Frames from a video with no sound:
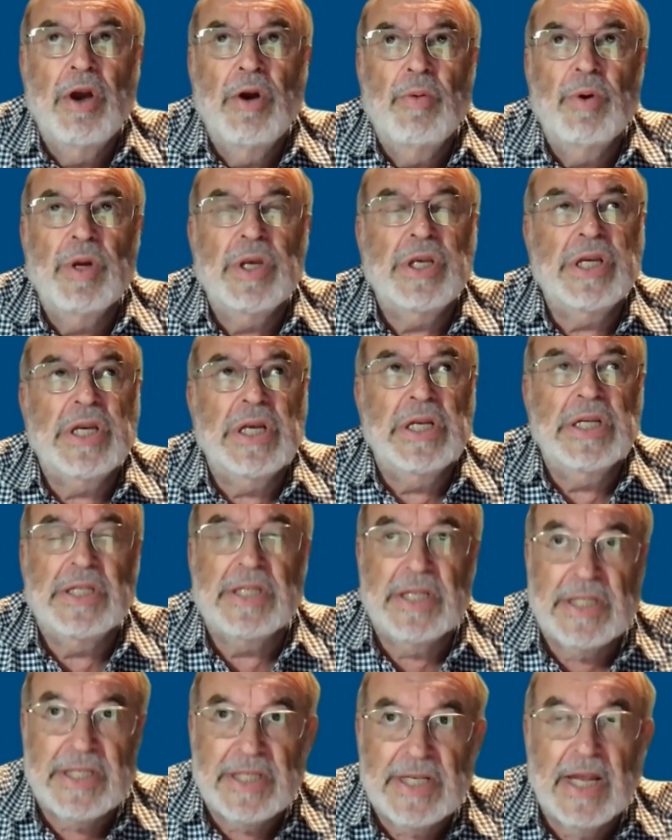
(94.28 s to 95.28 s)
which is
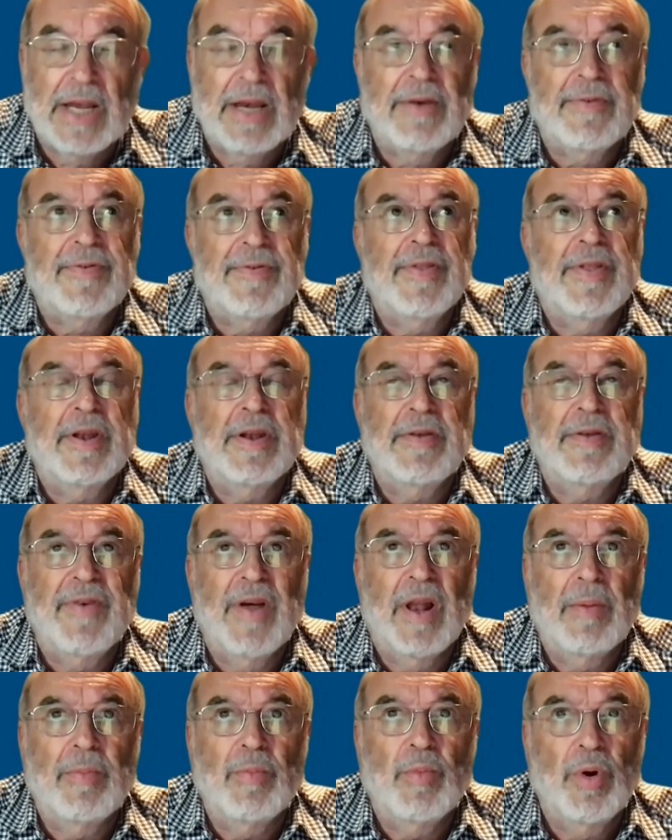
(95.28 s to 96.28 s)
distinct for the
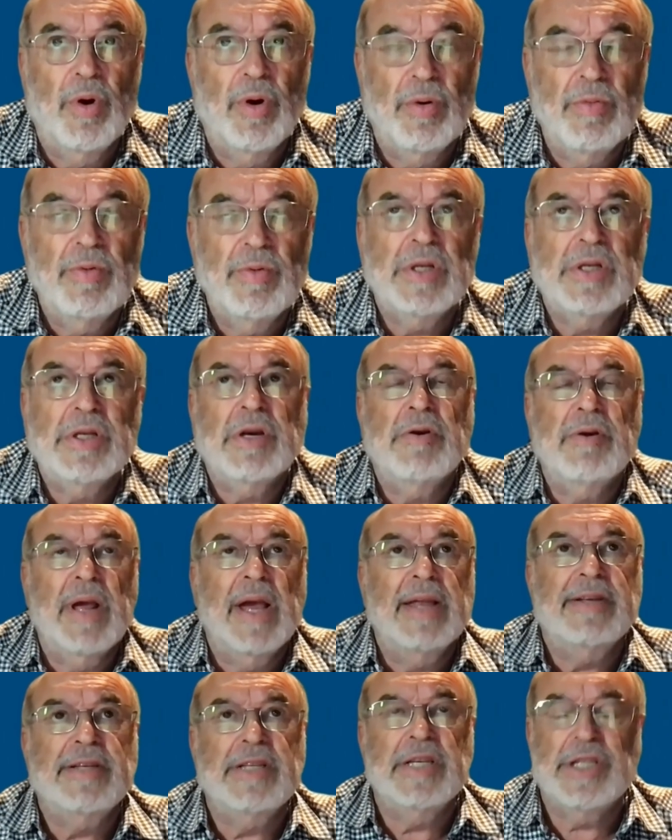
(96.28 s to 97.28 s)
developed world, which
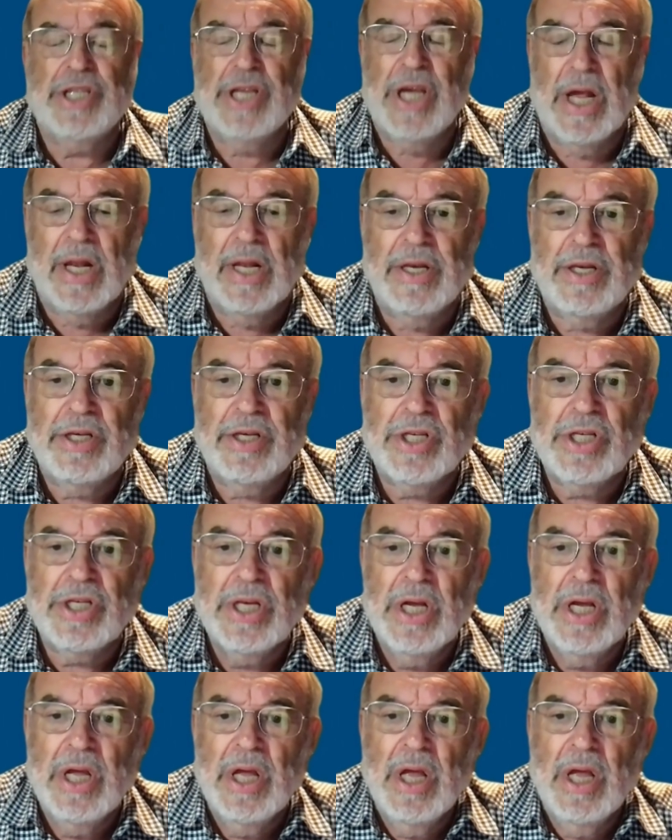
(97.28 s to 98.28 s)
creates a challenge,
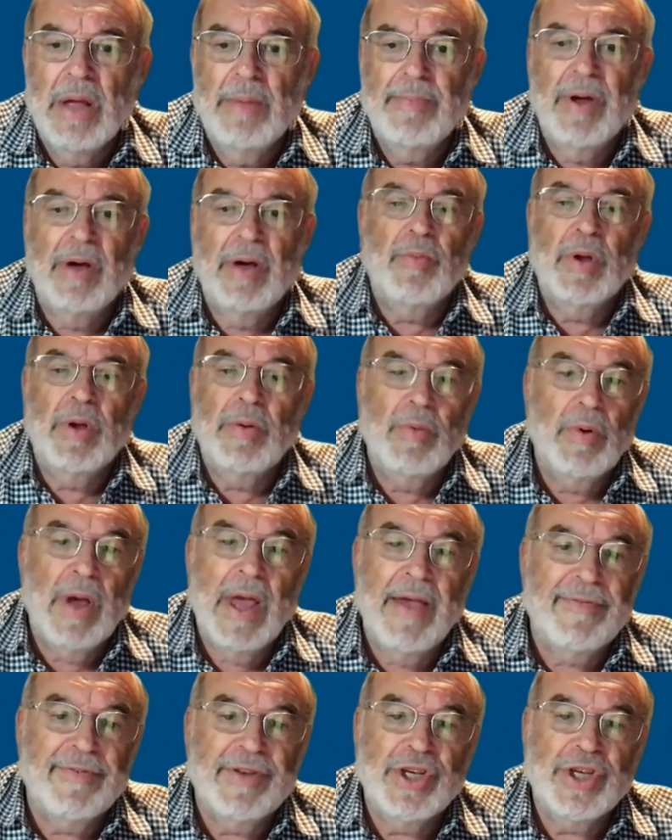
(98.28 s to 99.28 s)
but we will
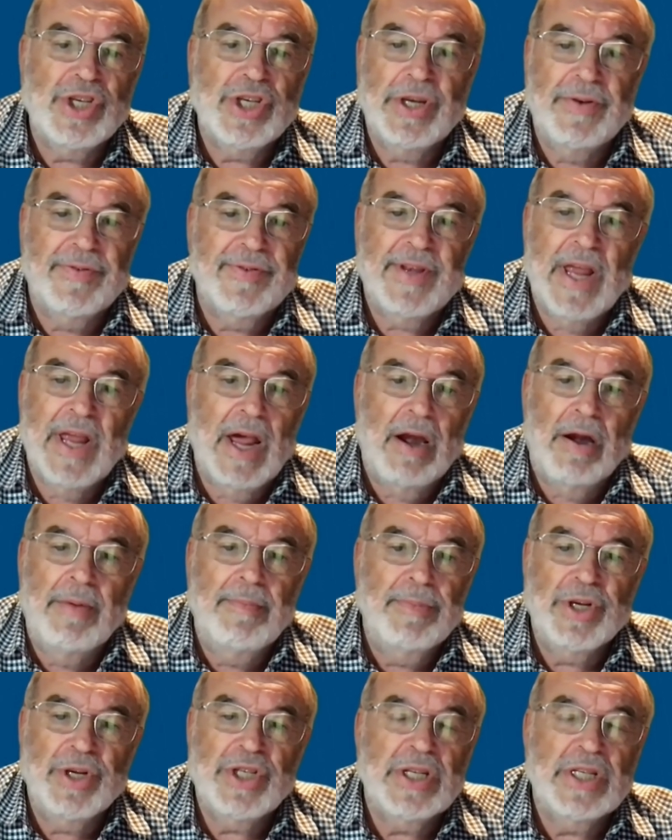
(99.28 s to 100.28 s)
have to shift our
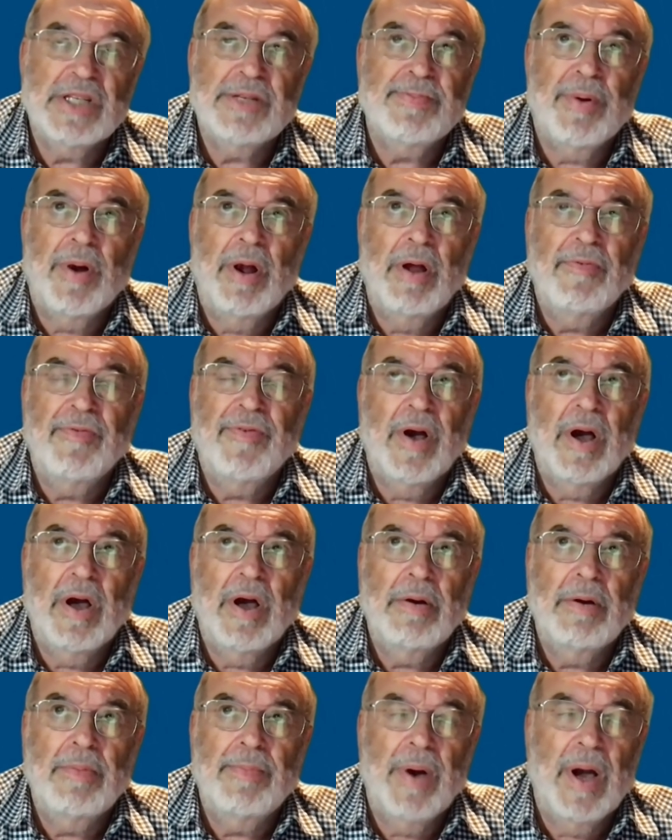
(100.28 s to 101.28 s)
emissions
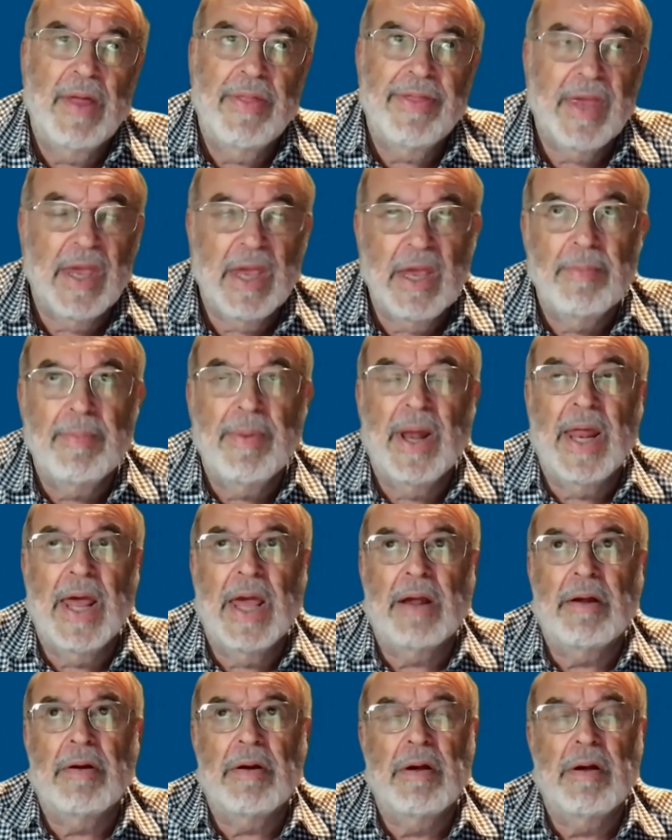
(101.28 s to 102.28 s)
profile by thinking about
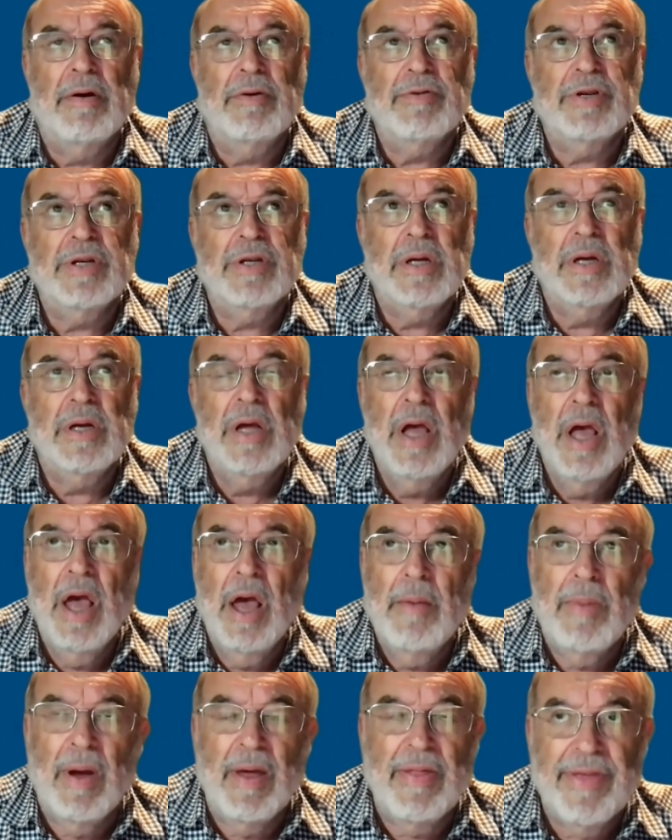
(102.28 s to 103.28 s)
agriculture,
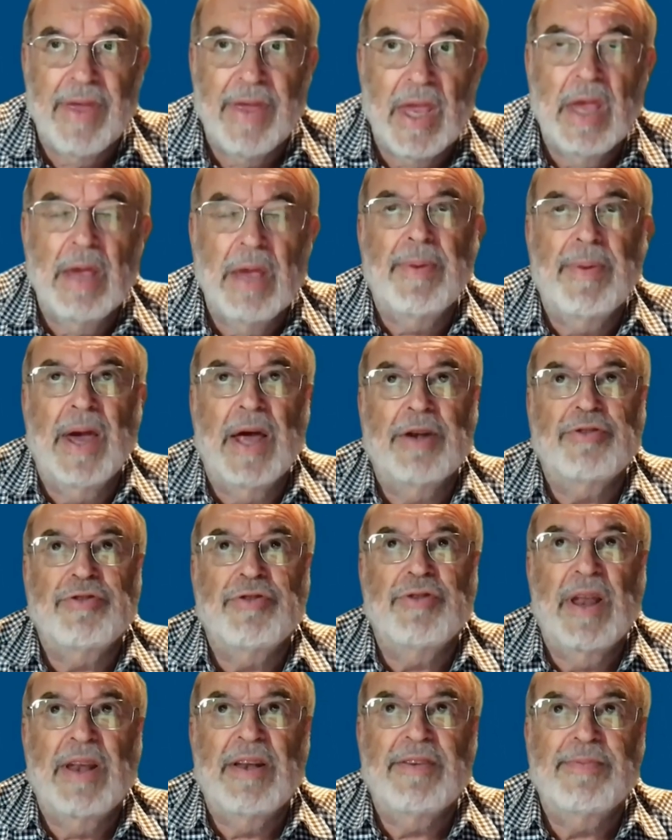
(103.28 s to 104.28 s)
by thinking about
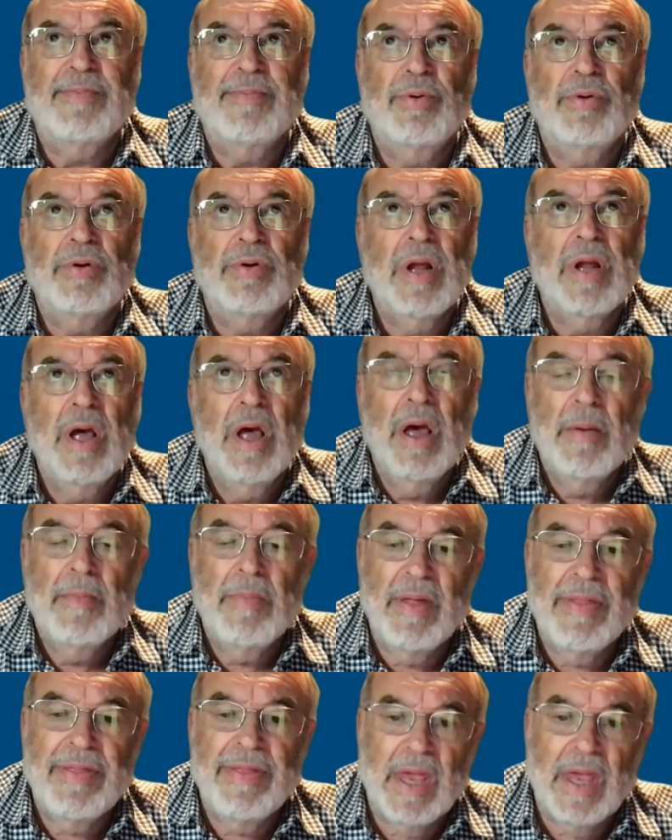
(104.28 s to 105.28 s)
transport, by
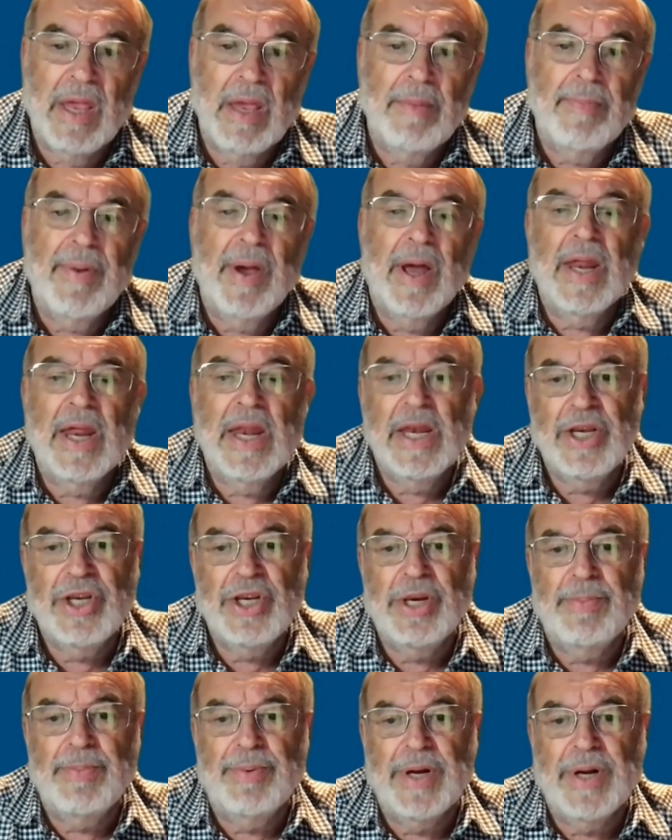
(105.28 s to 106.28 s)
thinking about
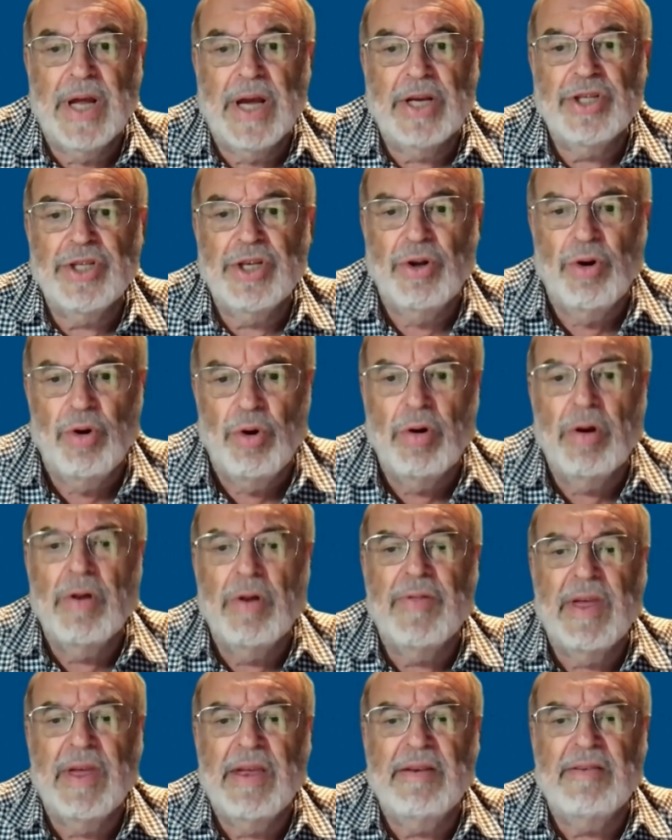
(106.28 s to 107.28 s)
energy production. All of
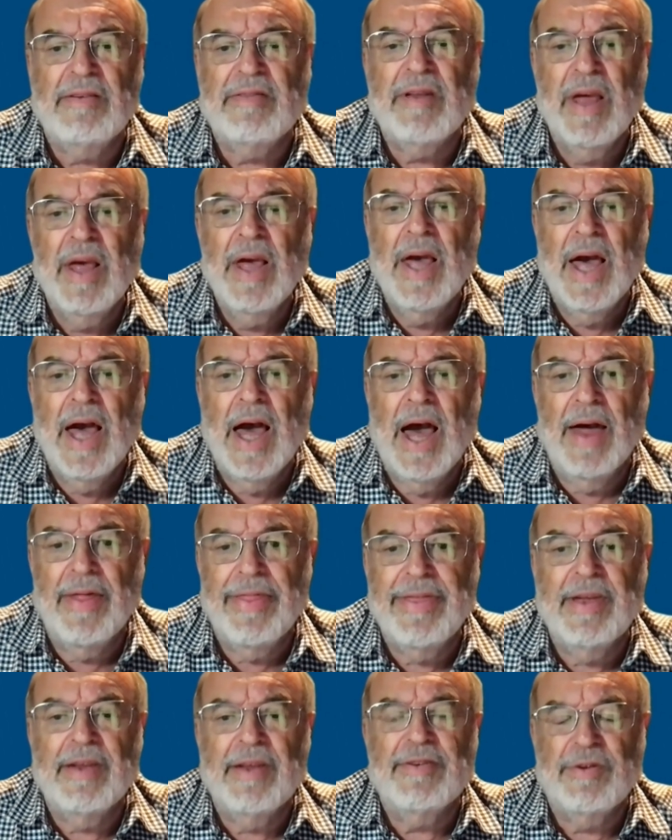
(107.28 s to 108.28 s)
these are
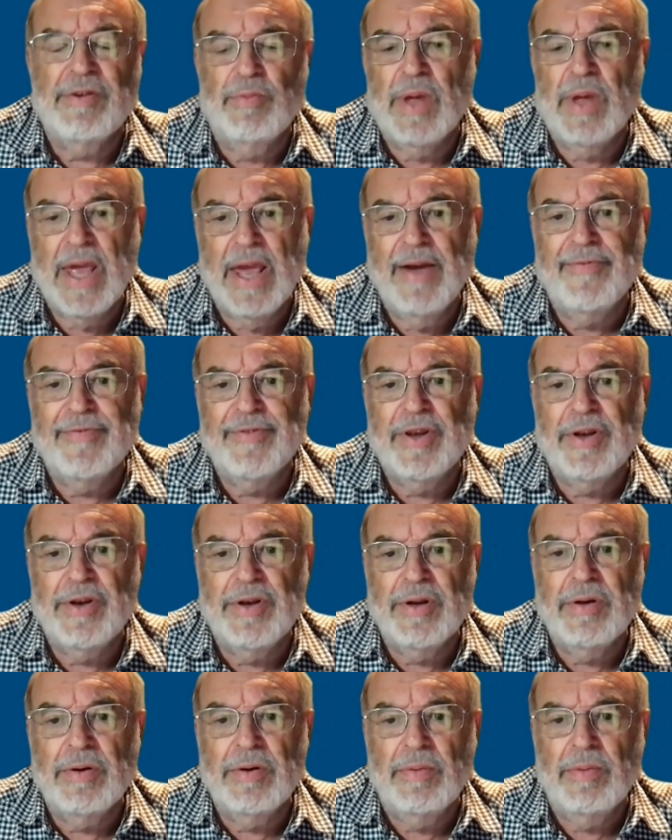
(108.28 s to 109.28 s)
things that we have to
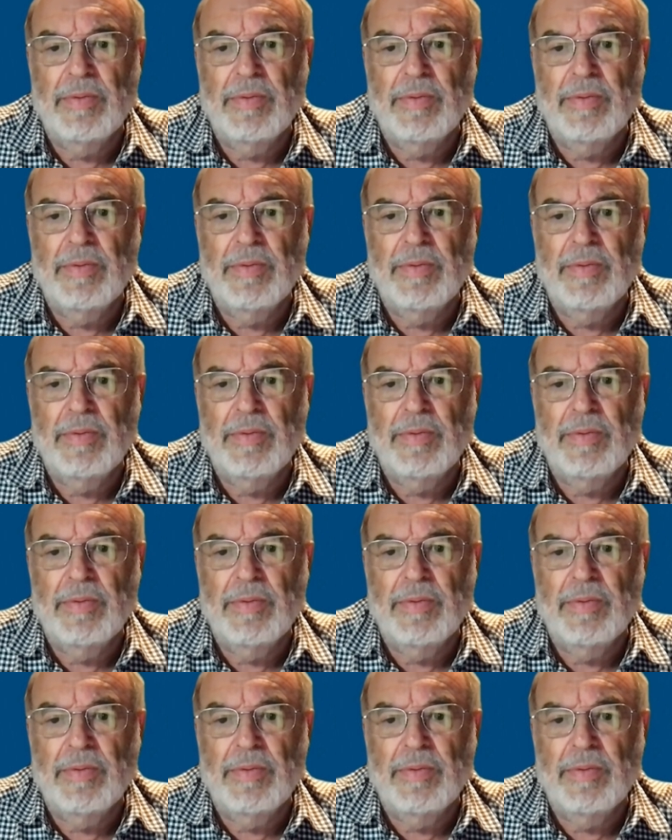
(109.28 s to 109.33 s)
do.